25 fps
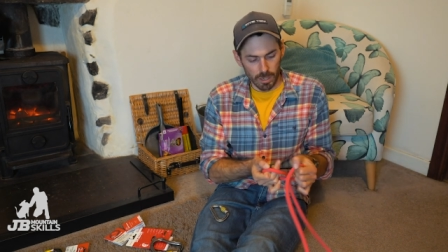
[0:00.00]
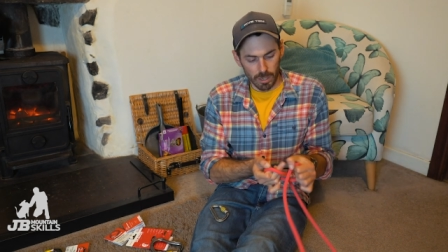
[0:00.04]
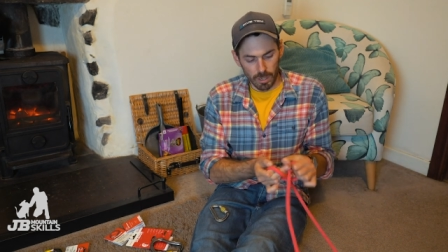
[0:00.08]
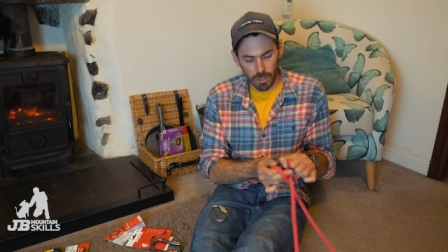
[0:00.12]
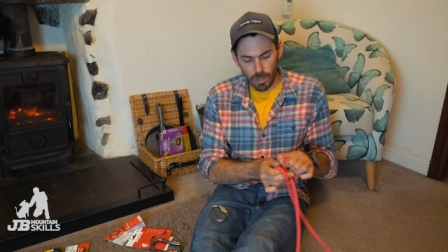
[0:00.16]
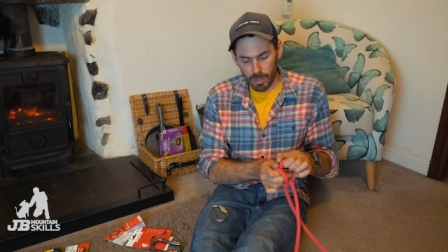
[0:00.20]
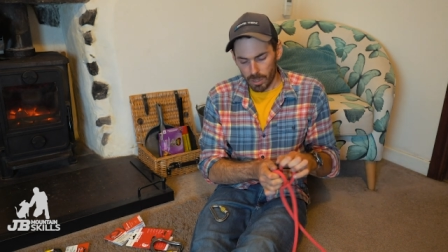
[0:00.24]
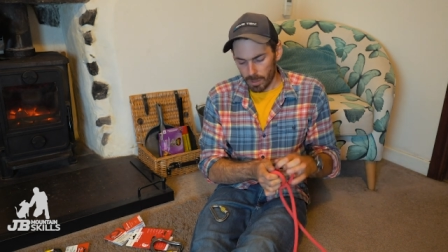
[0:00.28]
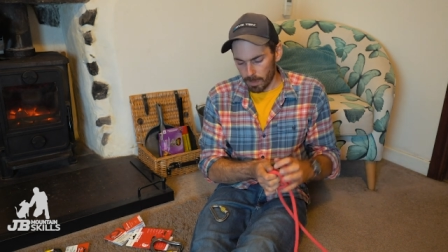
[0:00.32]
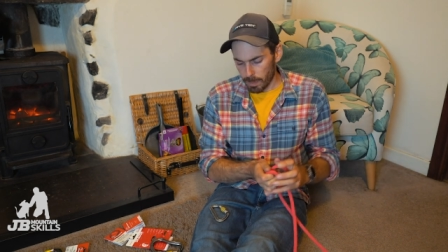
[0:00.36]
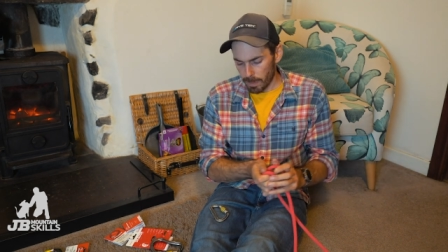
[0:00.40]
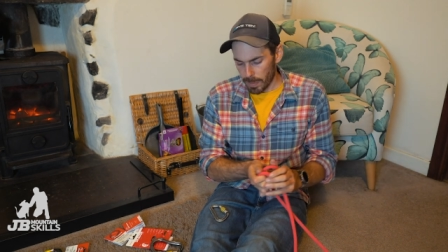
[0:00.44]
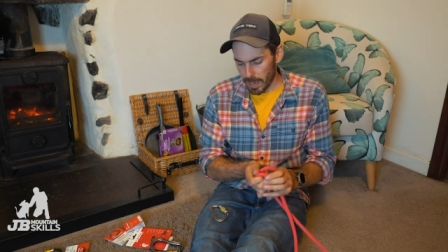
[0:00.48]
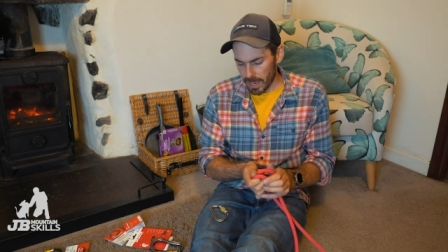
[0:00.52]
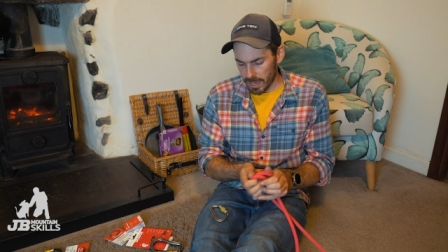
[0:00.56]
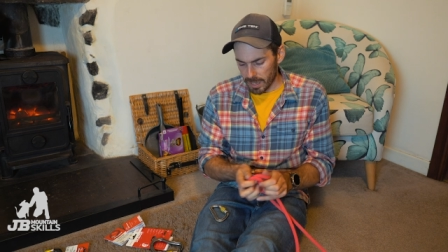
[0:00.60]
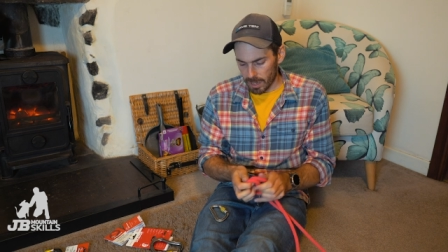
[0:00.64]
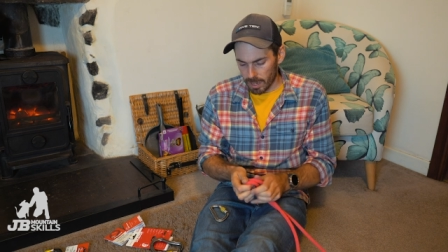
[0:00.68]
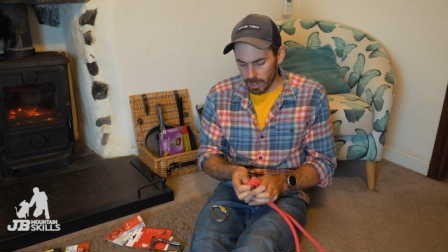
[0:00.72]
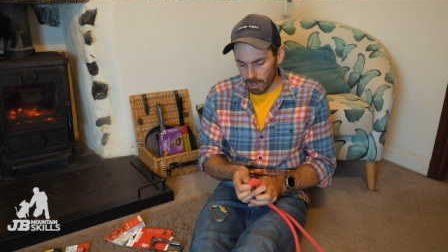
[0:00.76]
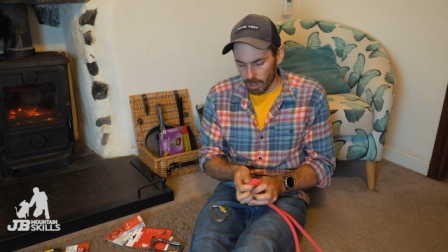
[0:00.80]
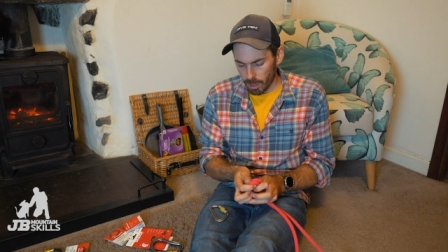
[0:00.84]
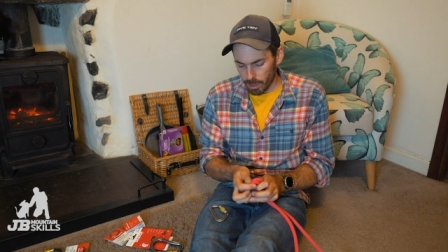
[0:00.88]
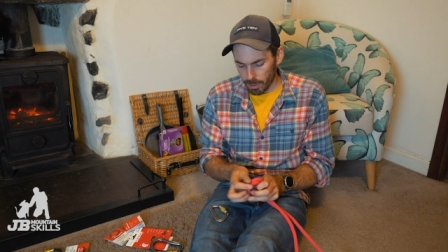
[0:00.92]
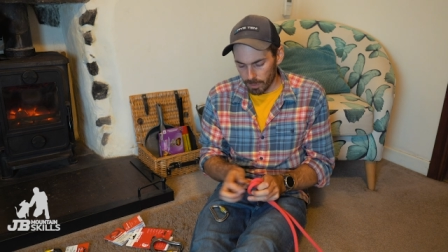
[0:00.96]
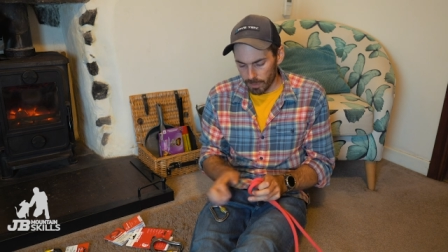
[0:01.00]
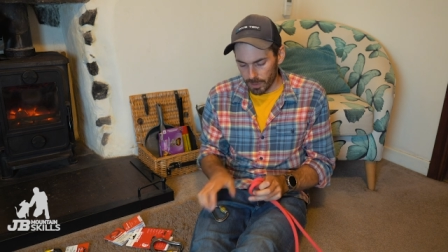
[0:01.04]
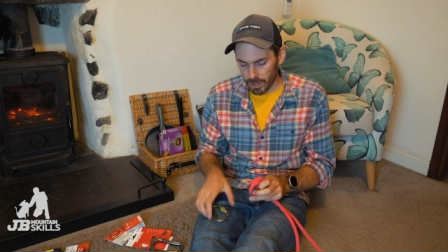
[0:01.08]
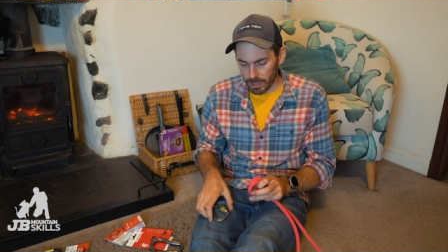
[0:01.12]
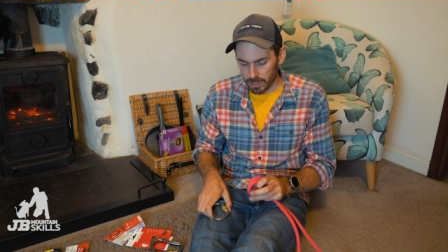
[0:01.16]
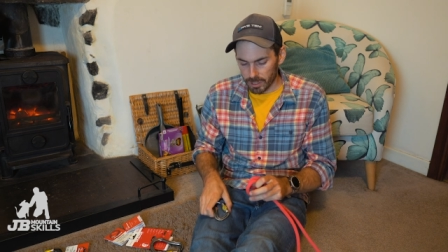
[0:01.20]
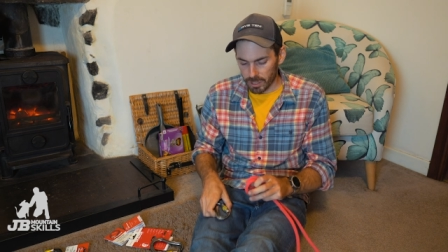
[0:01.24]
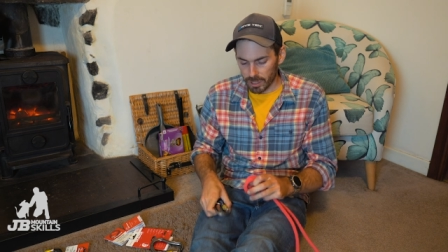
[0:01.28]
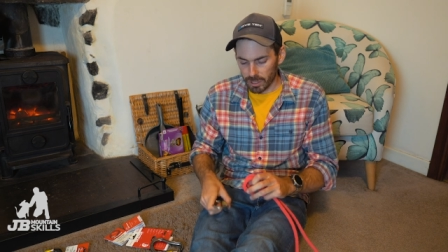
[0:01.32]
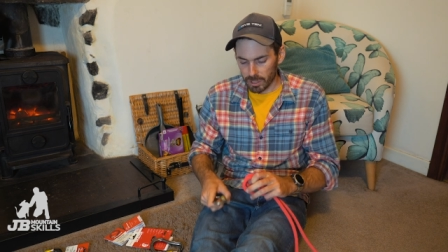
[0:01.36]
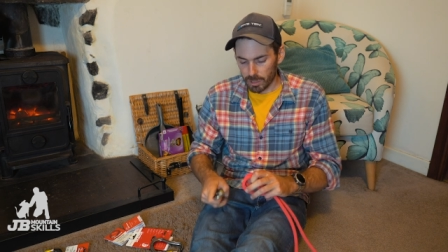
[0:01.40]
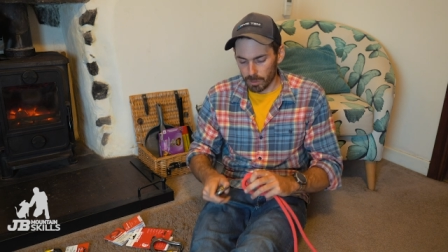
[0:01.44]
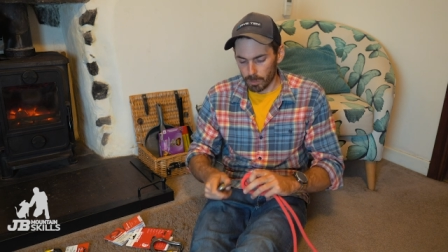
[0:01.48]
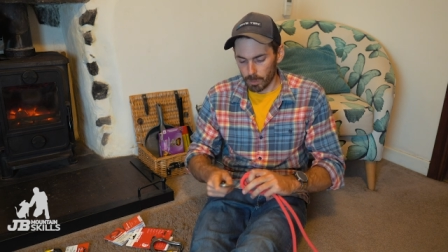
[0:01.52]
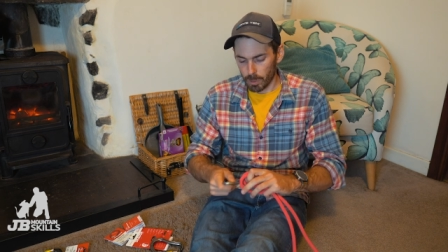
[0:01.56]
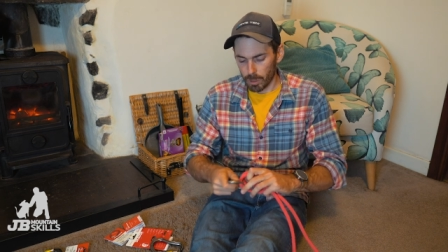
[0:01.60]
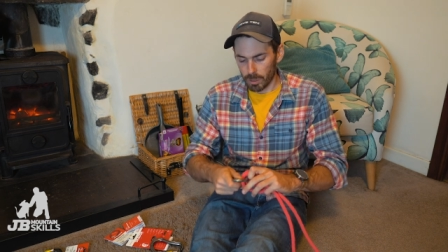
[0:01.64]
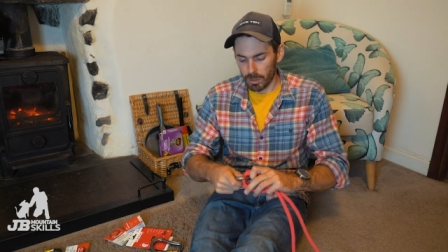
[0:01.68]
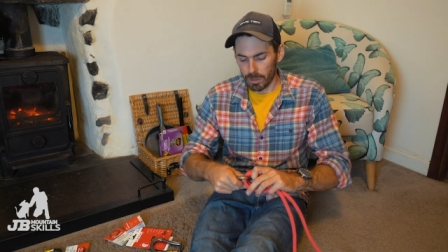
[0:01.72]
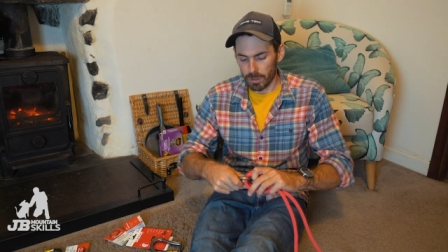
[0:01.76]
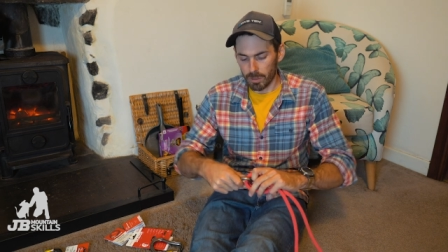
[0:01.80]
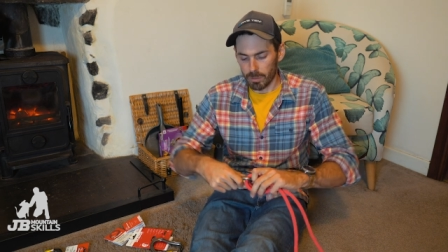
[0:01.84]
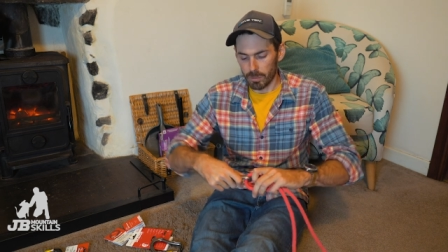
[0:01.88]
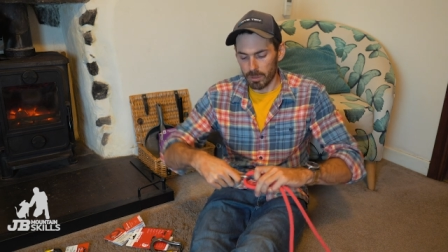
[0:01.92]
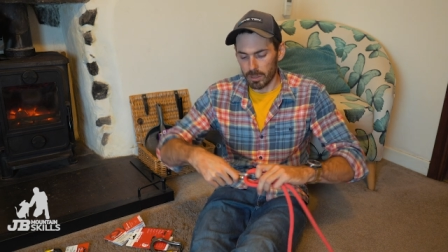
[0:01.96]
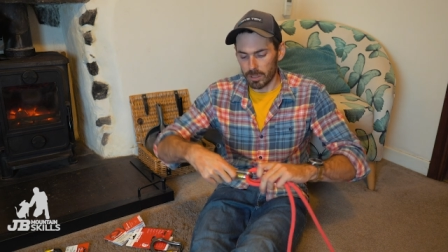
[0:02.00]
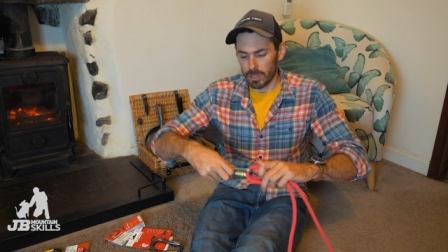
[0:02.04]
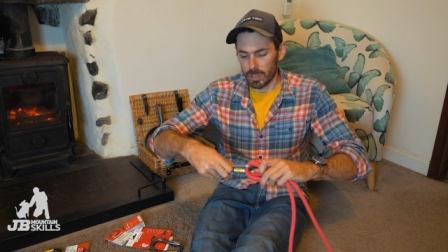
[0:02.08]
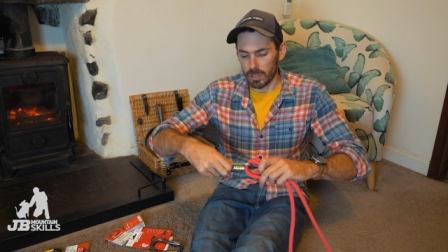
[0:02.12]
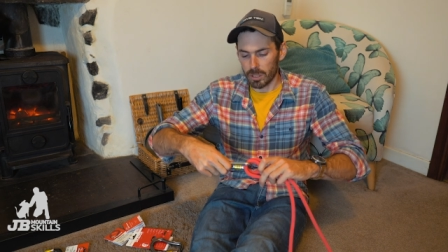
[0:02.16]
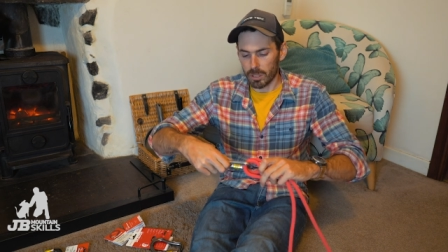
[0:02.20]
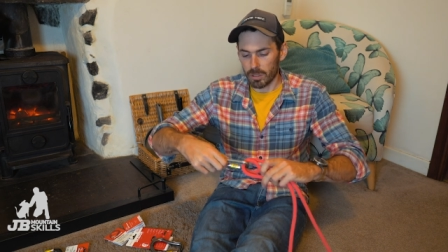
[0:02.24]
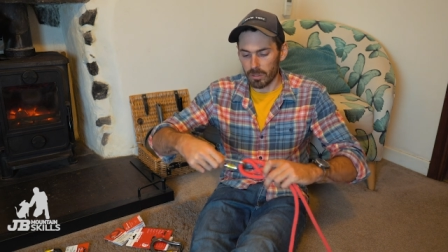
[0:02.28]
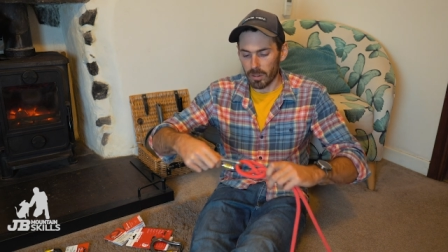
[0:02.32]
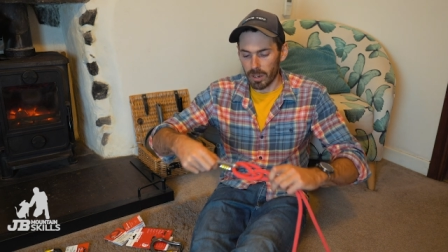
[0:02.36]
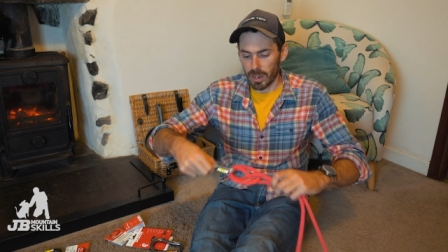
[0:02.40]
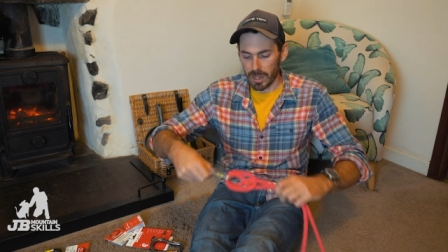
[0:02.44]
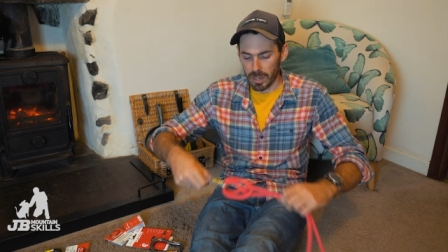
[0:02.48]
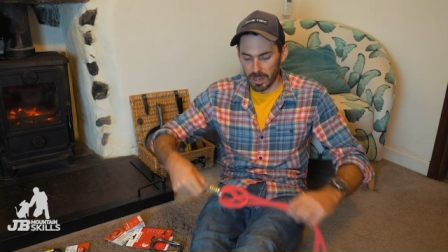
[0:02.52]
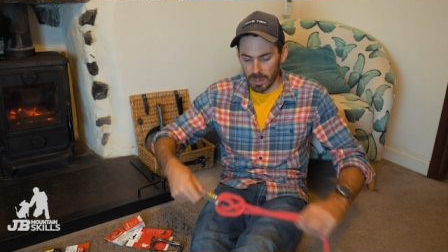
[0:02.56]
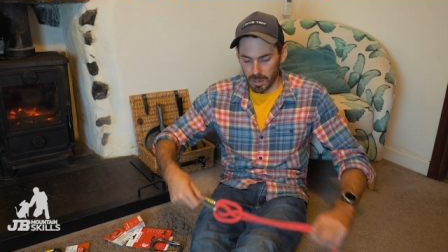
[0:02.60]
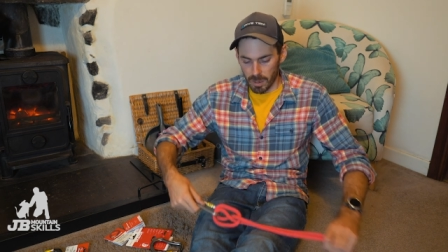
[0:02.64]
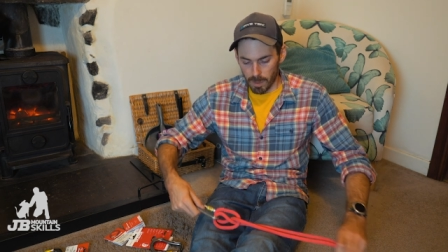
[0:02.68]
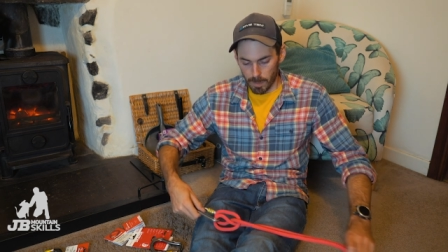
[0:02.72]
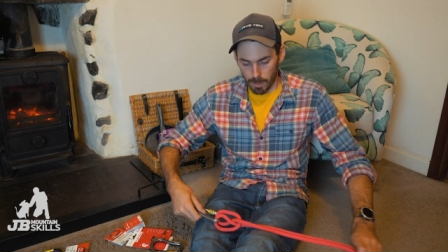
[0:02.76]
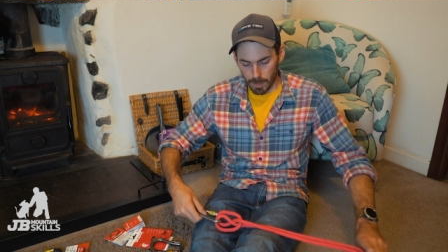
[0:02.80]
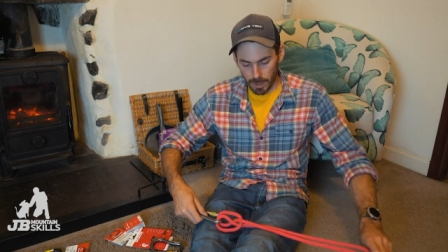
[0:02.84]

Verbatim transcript: you can bang a clove hitch into one, which is great,